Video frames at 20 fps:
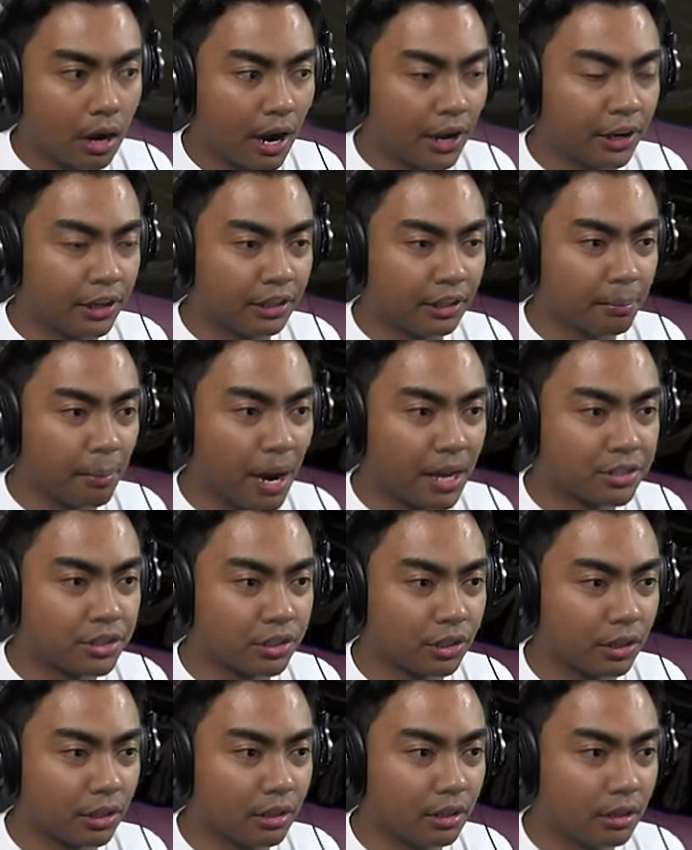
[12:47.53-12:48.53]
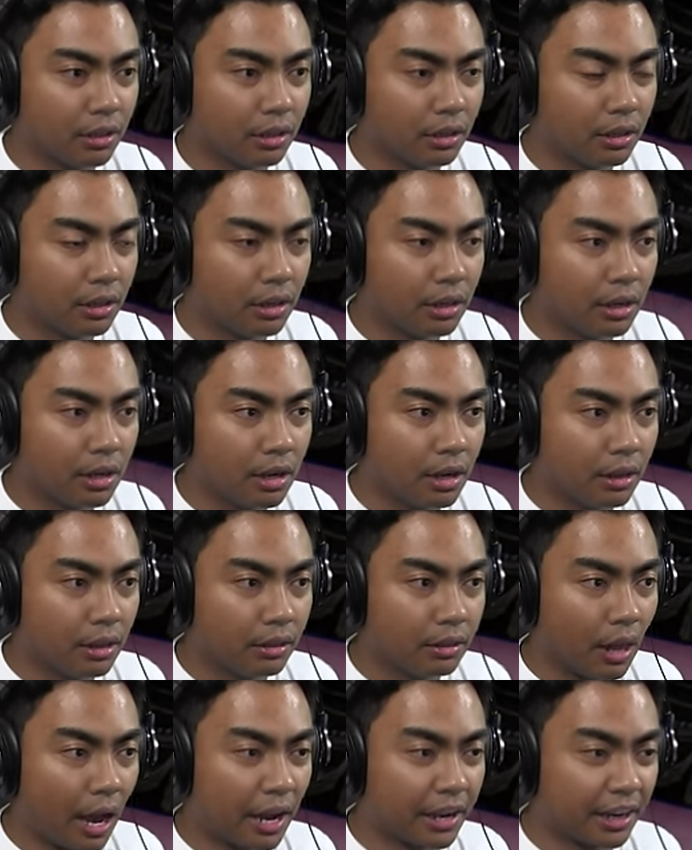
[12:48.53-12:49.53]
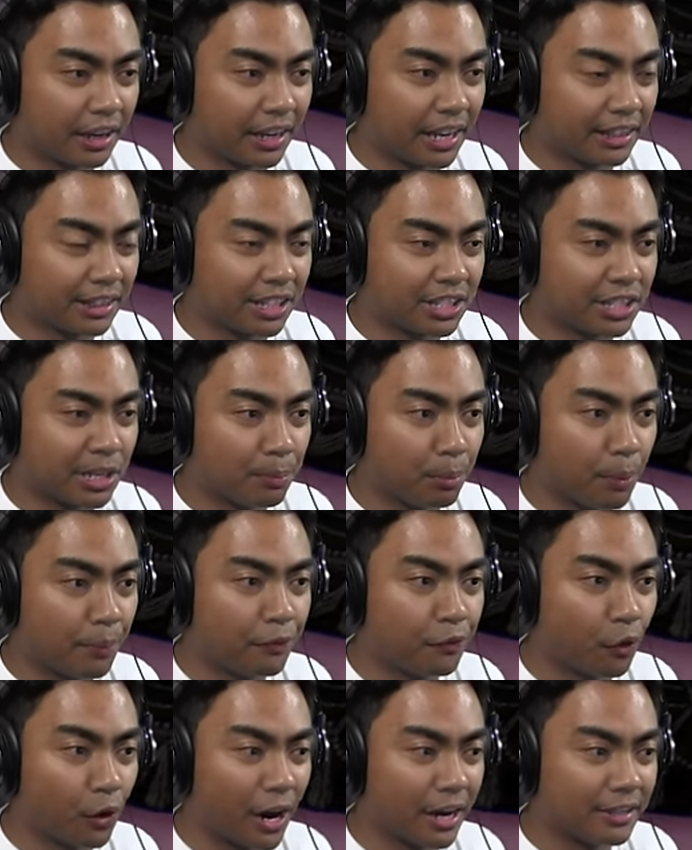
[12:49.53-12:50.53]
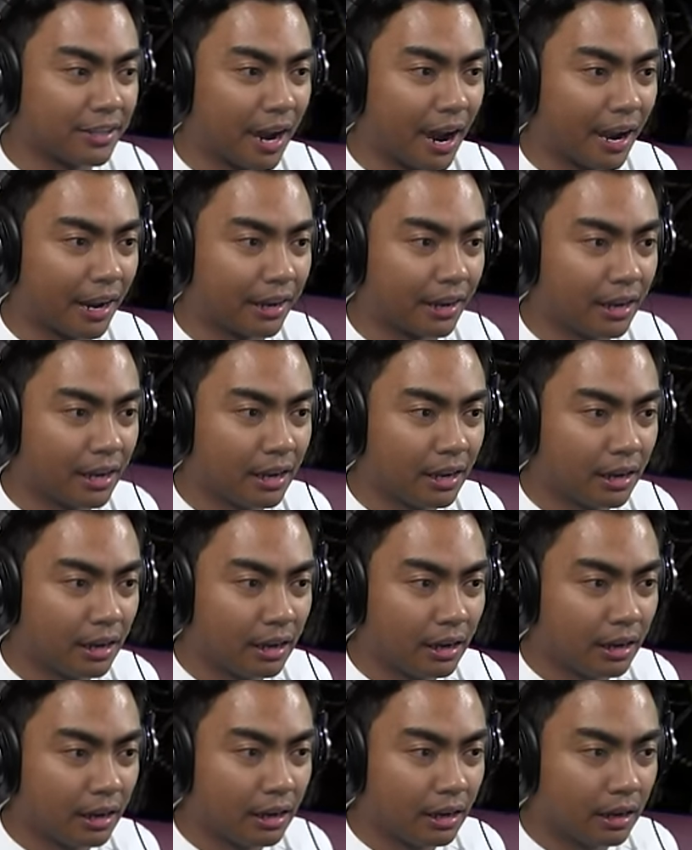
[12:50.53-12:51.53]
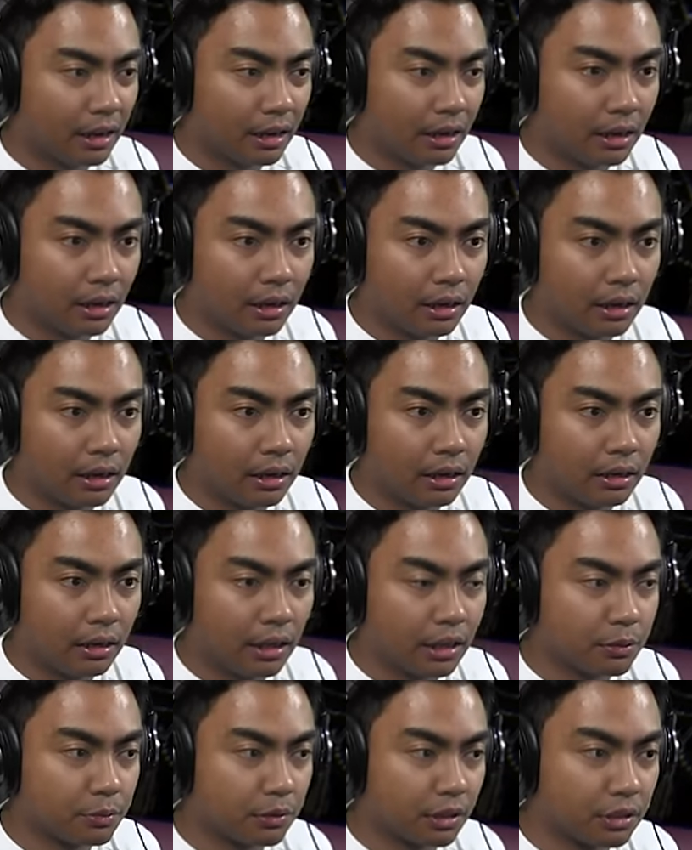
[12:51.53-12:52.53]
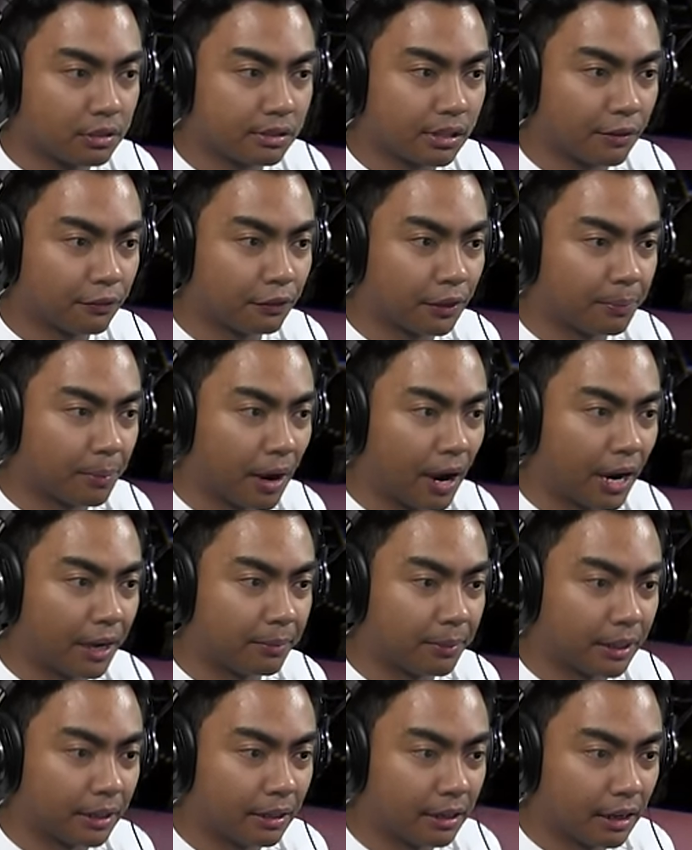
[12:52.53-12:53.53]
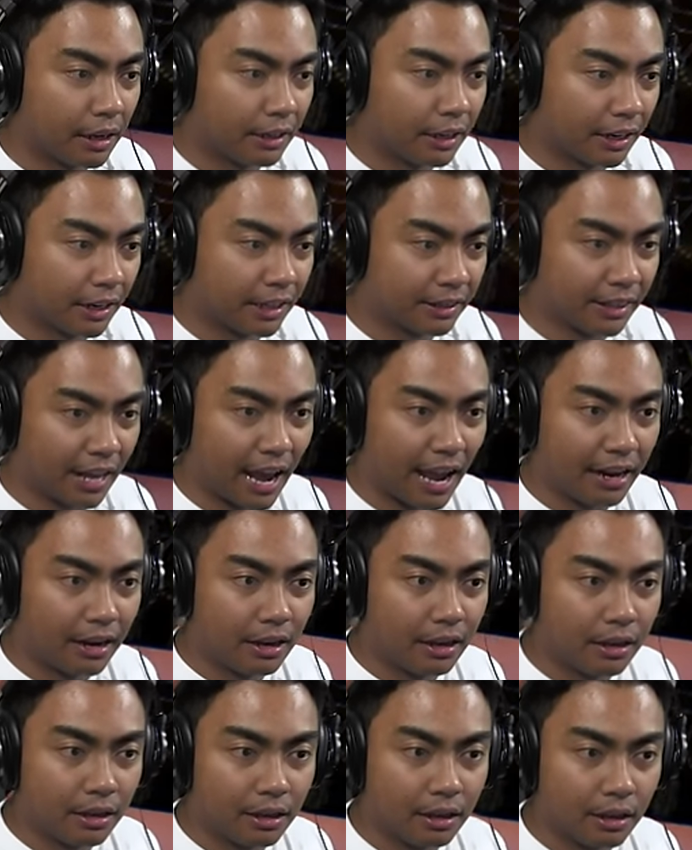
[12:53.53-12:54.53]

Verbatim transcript: I hear the monster. I gotta get the symbol before I die. It's, it's definitely behind me. I gotta get that.